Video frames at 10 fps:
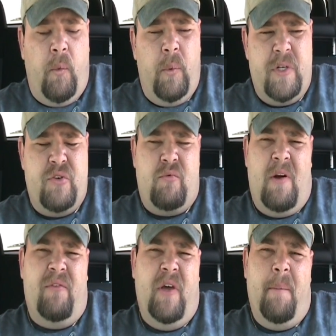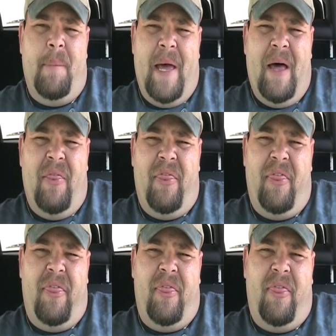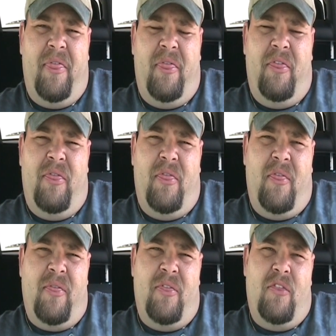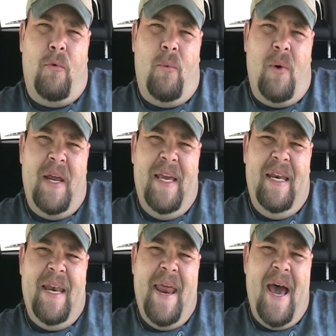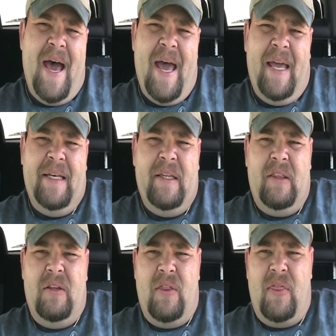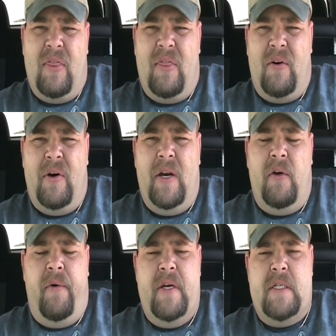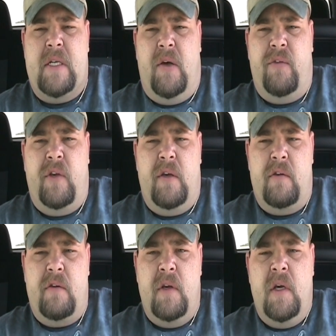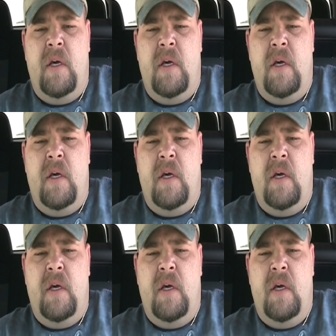which is roughly about 29 to 30 degrees Celsius.